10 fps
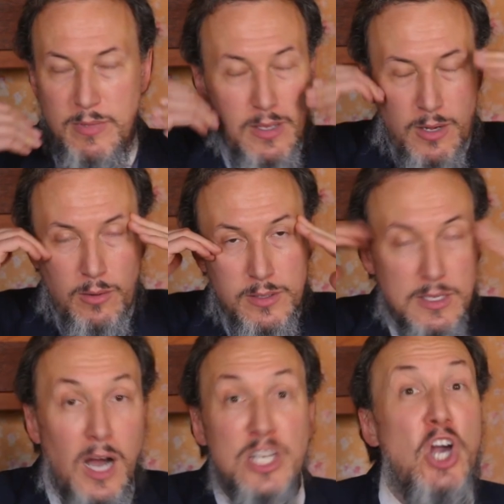you know,
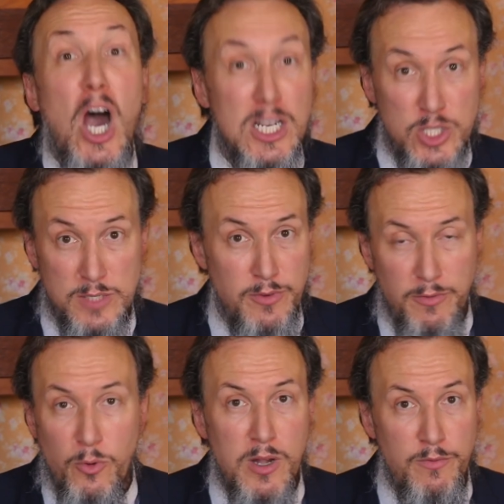unconscious for
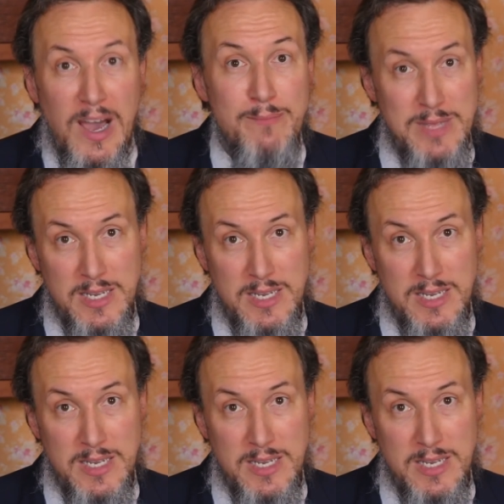45